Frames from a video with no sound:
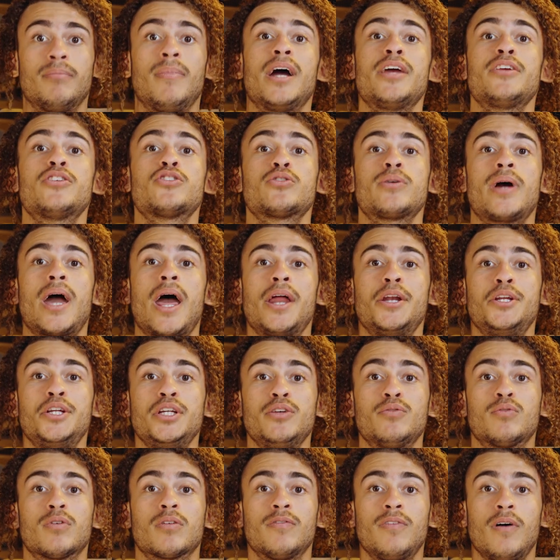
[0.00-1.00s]
My
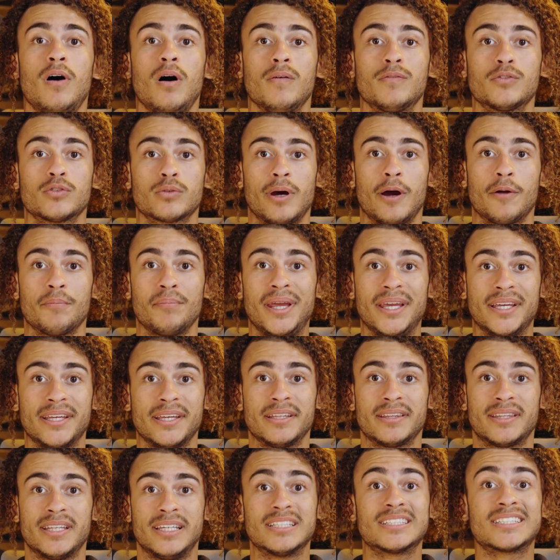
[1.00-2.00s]
strategy revolves around
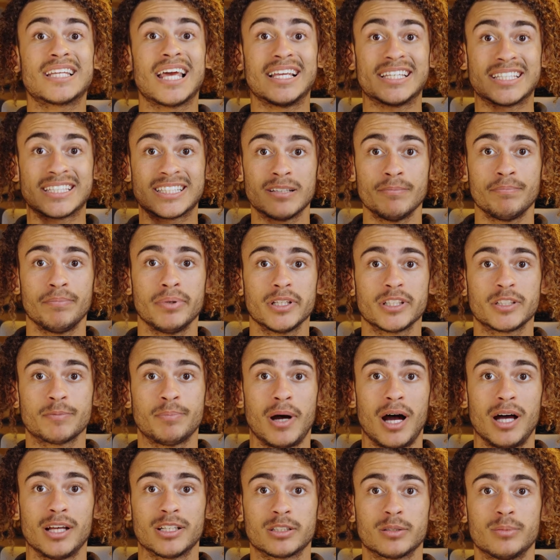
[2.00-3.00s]
making things as simple as
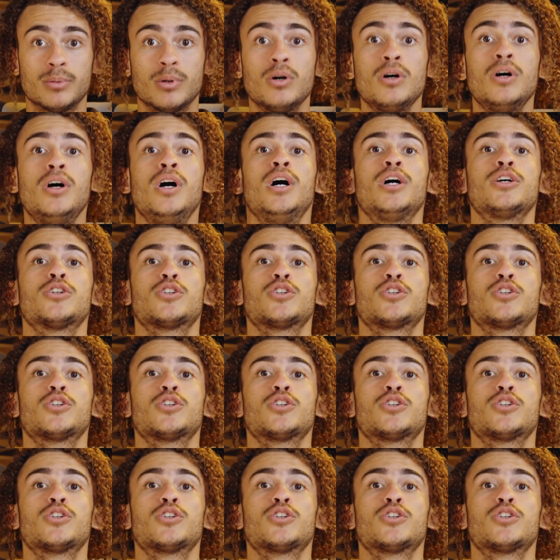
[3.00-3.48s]
possible